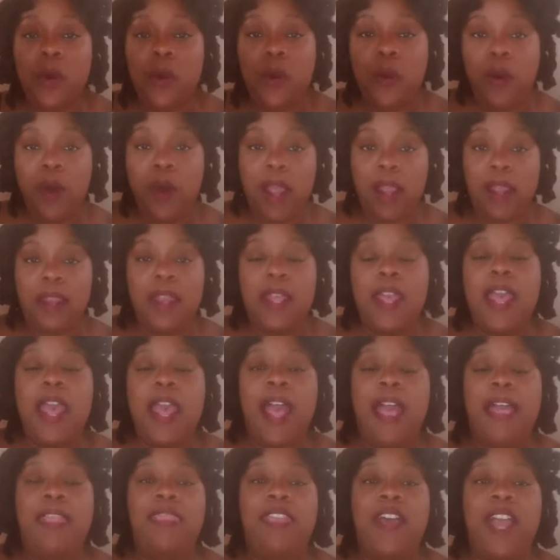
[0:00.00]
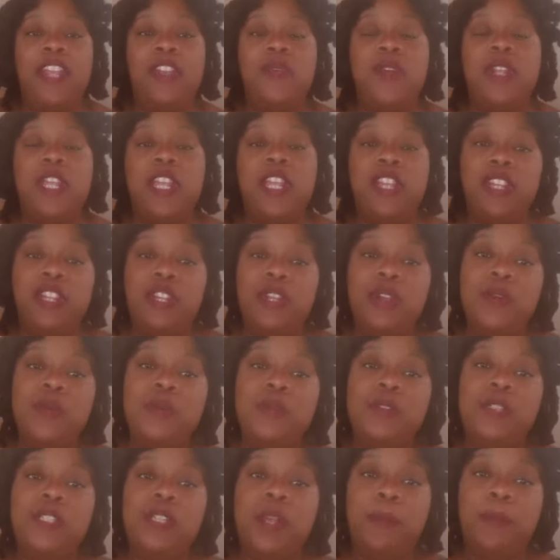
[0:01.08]
on, and that you can
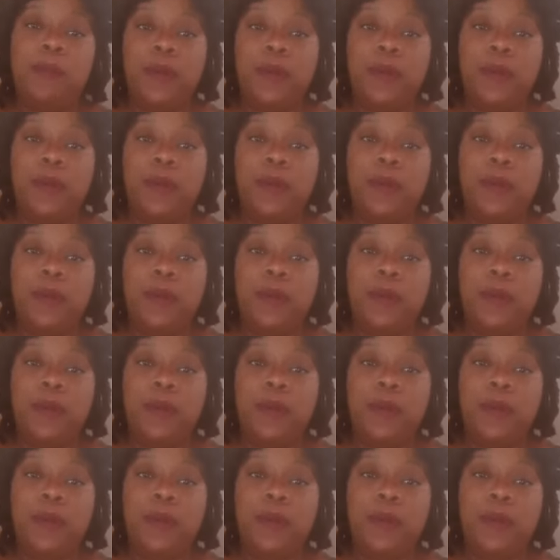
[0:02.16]
use to